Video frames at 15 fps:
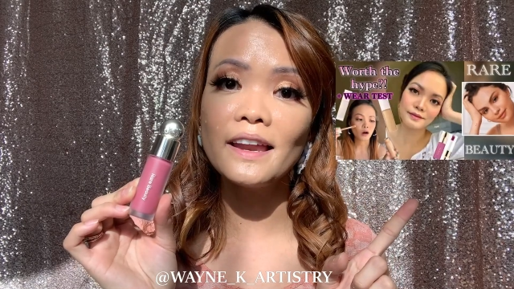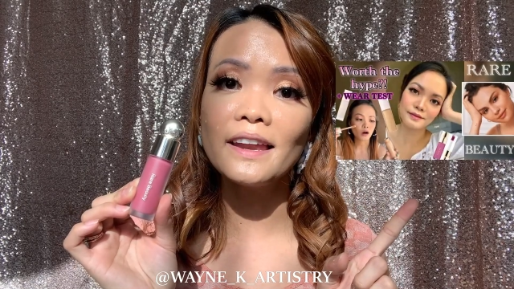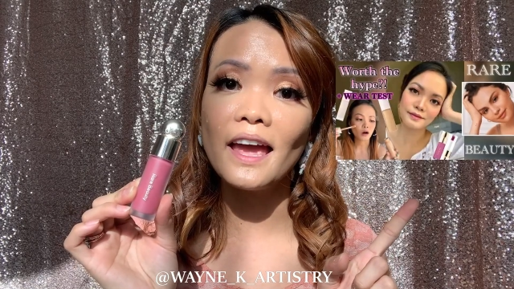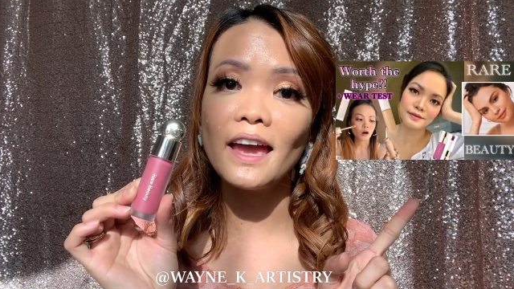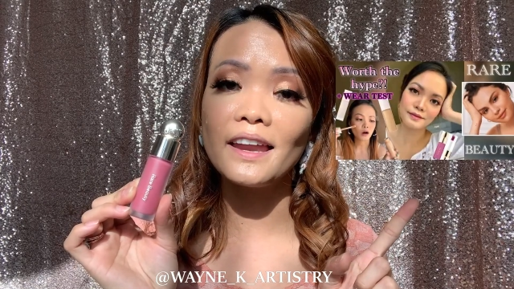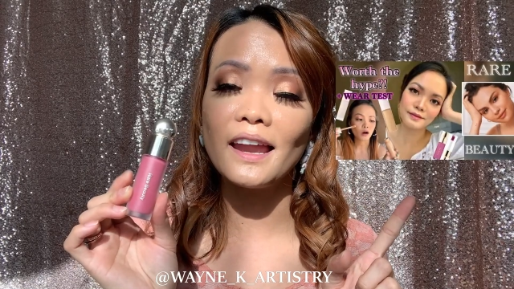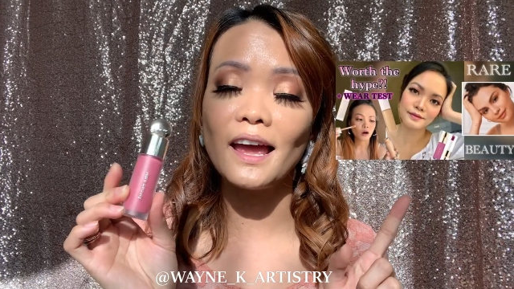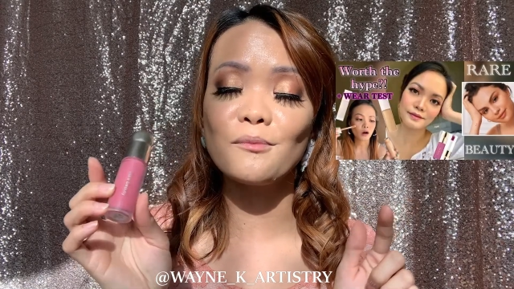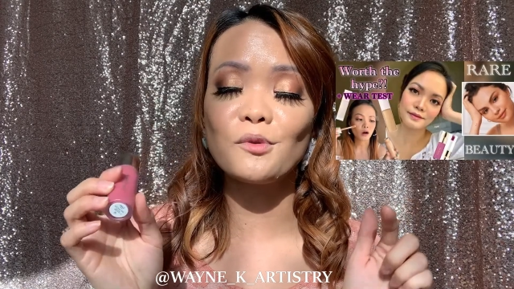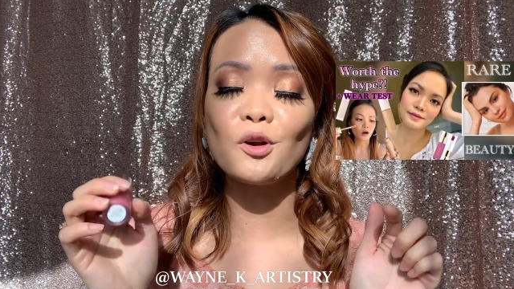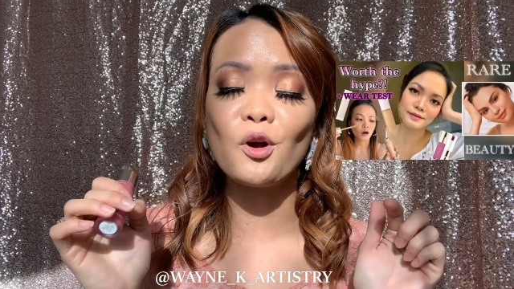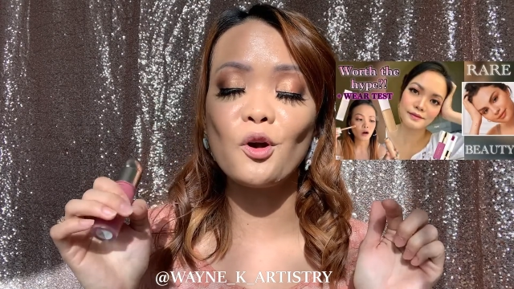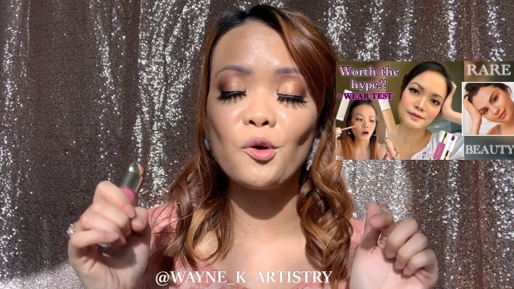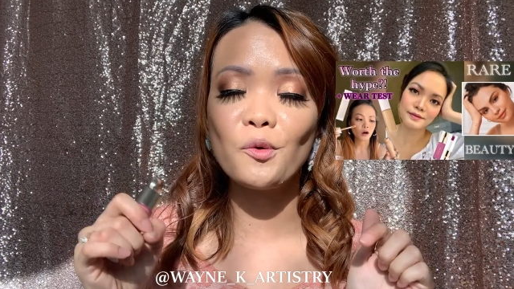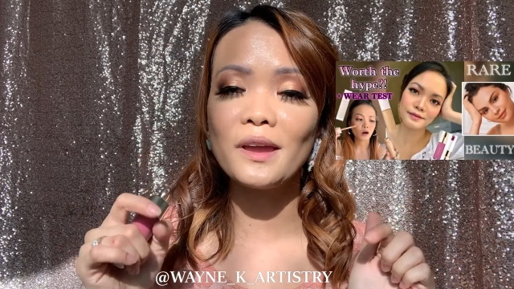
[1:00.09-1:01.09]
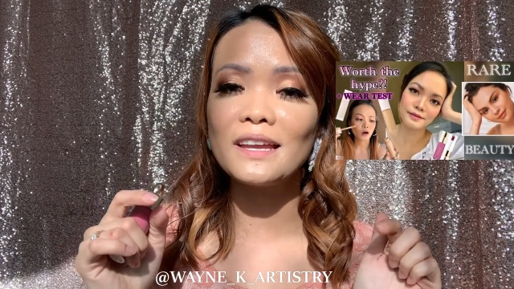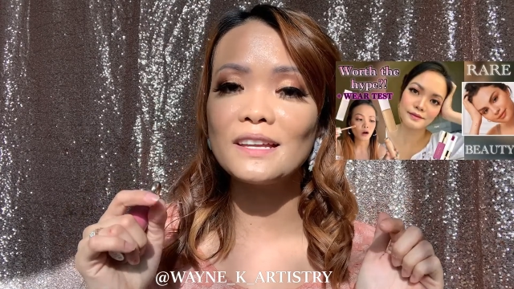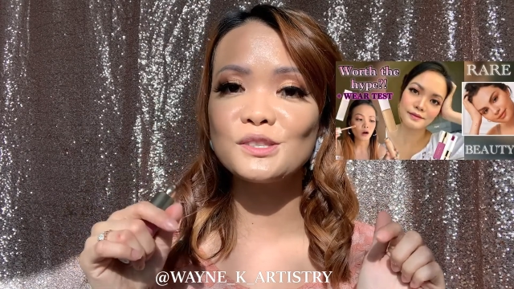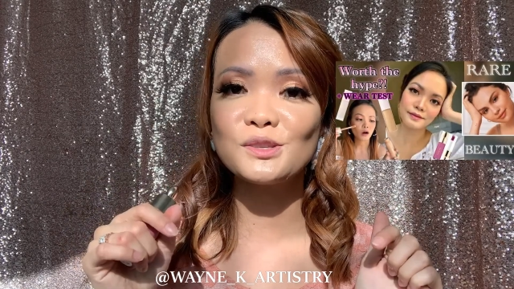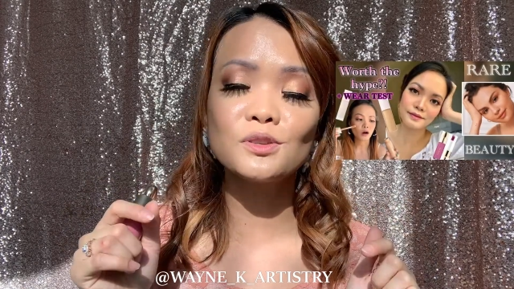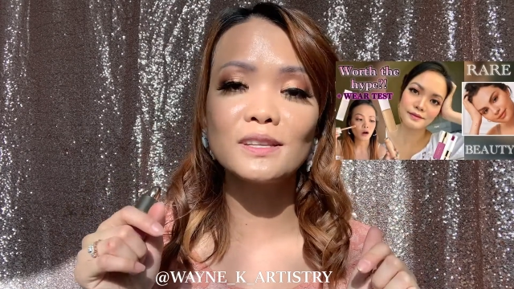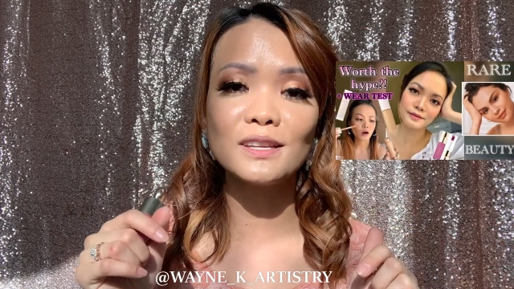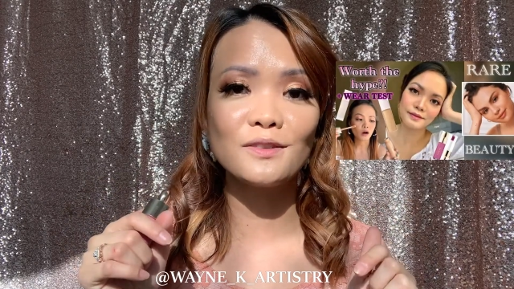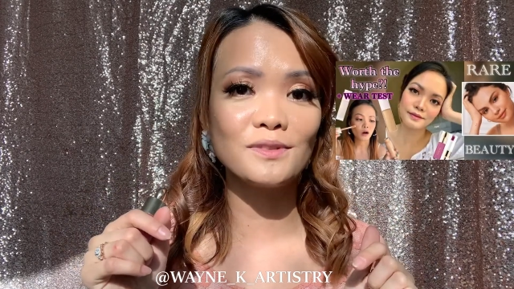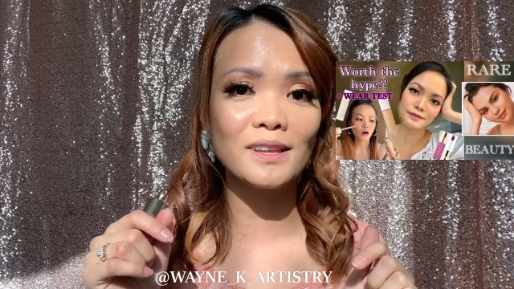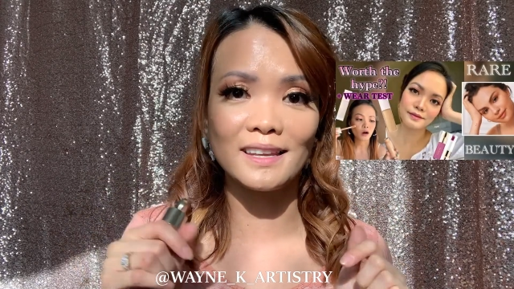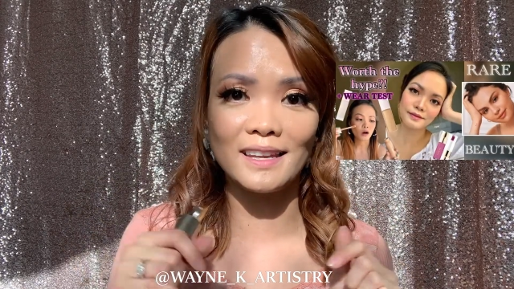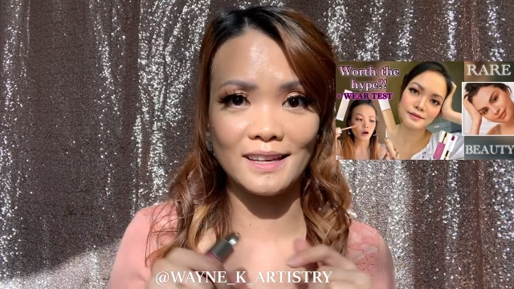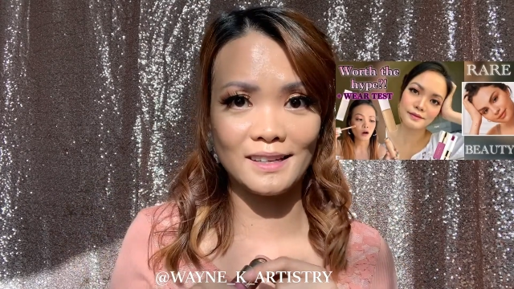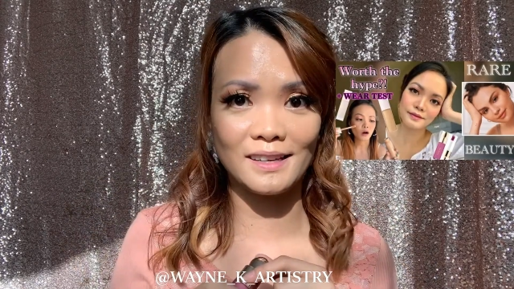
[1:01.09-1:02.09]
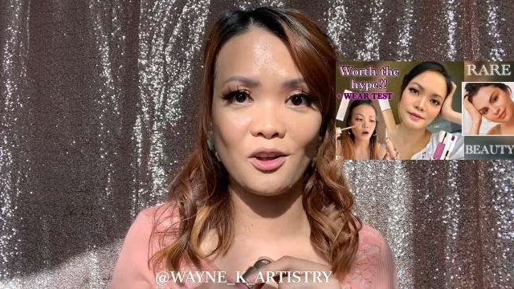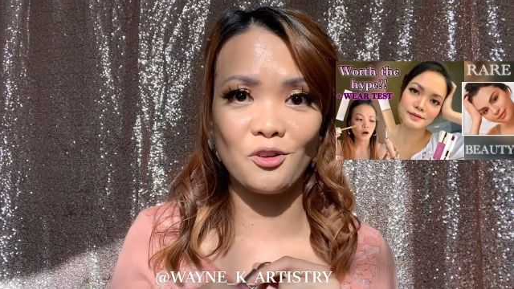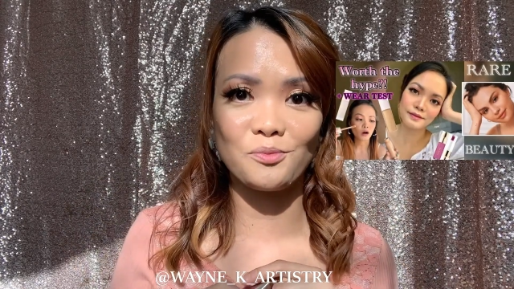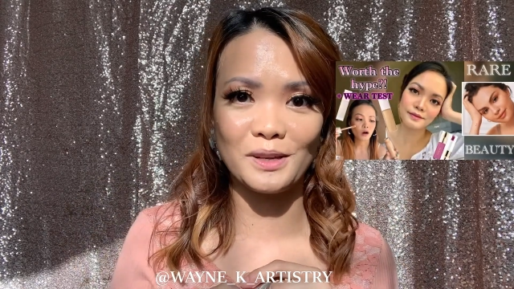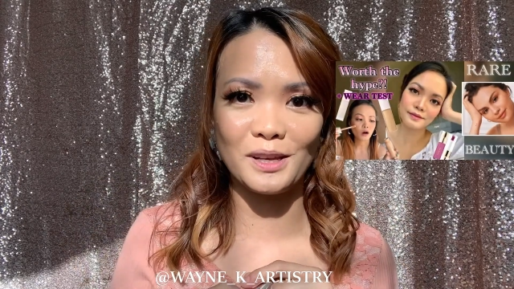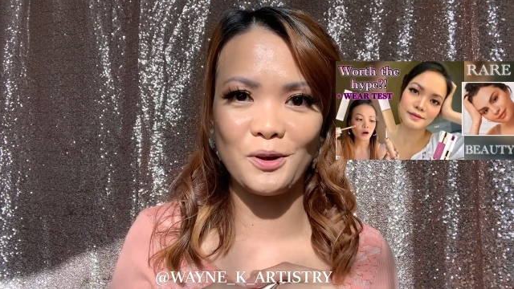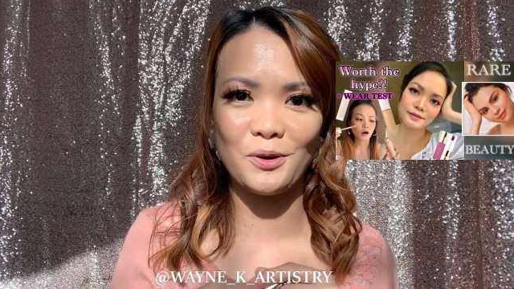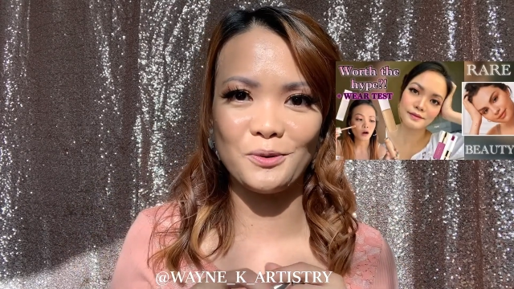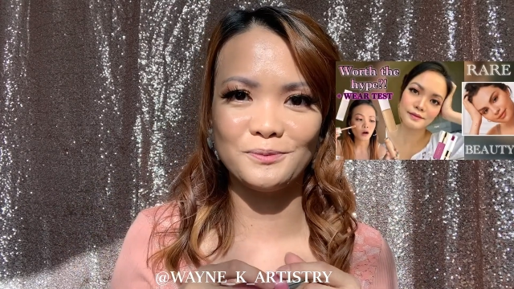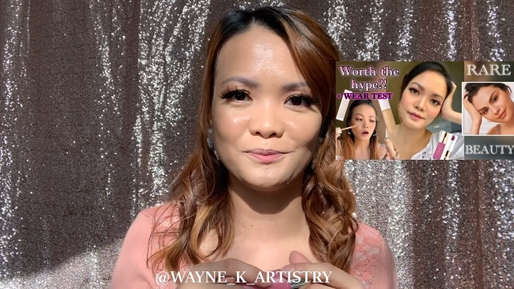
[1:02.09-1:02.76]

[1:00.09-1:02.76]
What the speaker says: and I'm going to leave the link down below.